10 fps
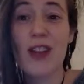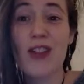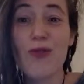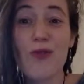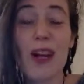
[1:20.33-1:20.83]

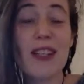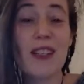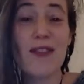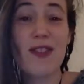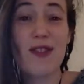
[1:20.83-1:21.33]
The rest
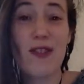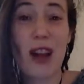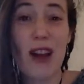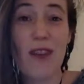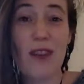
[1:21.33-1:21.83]
of the
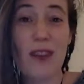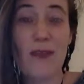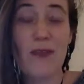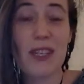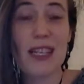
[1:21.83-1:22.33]
crowd
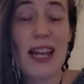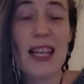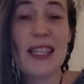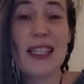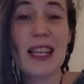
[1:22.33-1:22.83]

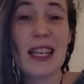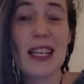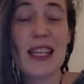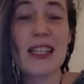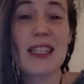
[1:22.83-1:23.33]
says
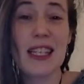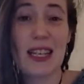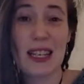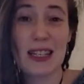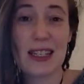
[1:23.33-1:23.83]
these
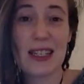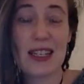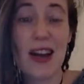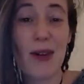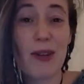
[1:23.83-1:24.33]
things.
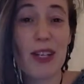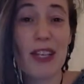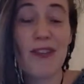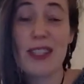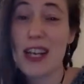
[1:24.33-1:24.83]
Now, I'm going to
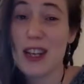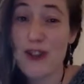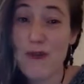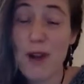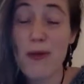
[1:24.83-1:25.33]
even say
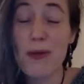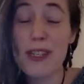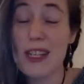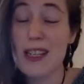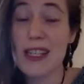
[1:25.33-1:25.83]
you've probably
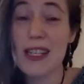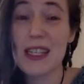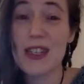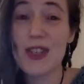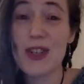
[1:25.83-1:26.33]
said these
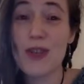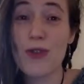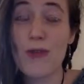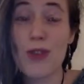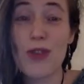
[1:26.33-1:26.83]
things
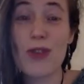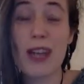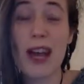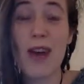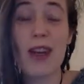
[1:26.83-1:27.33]
too, but you're
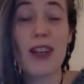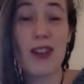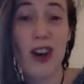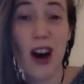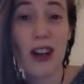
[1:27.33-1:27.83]
now
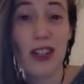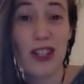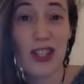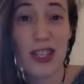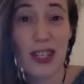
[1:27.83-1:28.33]

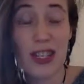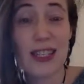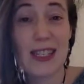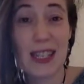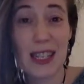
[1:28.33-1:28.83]
acknowledging
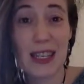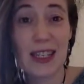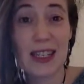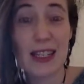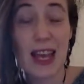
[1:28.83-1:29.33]
these
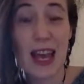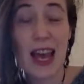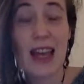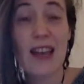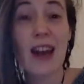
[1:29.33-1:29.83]
things
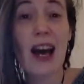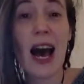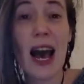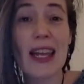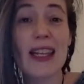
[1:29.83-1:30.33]
and not
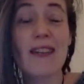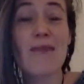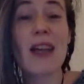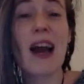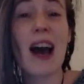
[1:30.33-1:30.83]
hiding
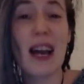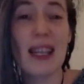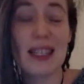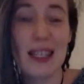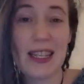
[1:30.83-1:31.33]

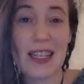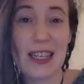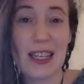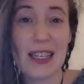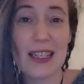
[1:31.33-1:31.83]
behind these
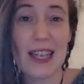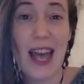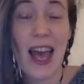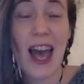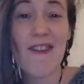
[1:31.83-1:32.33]
things.
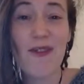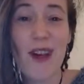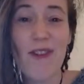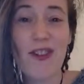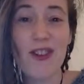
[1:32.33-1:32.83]
Have you
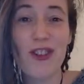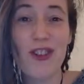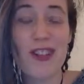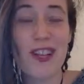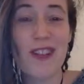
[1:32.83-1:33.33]
ever heard
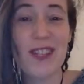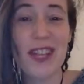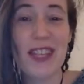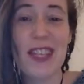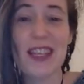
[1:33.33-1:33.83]
yourself
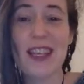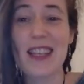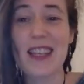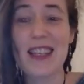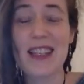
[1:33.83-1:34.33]
say things like
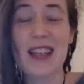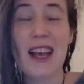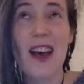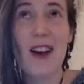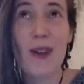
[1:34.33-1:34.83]
this?
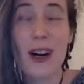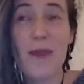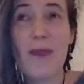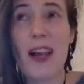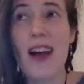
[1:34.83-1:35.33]

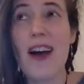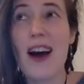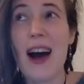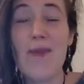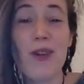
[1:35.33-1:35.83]
Well,
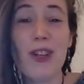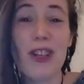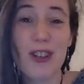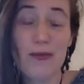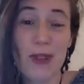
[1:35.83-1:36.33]
I'm only
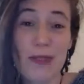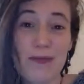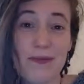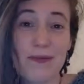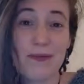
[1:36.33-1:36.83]
human.
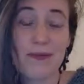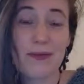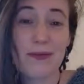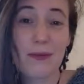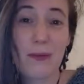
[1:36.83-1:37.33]

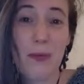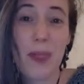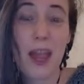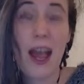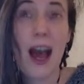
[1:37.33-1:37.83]

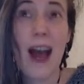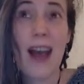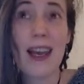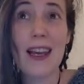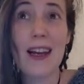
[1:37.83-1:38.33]

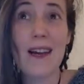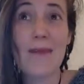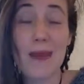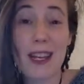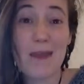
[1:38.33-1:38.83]
I
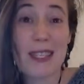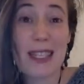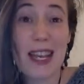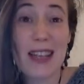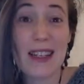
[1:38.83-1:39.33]
make
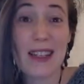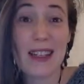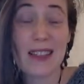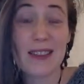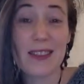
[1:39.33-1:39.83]
mistakes.
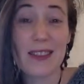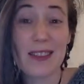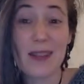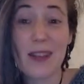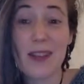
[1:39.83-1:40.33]

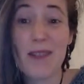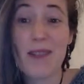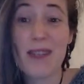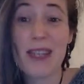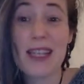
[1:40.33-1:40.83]
Sometimes I make
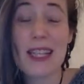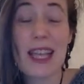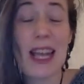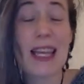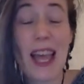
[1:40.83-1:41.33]
mistakes
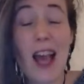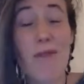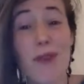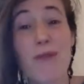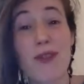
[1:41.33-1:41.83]
and I can't
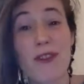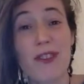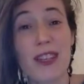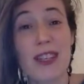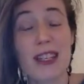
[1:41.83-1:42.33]
be
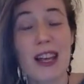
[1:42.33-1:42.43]
perfect.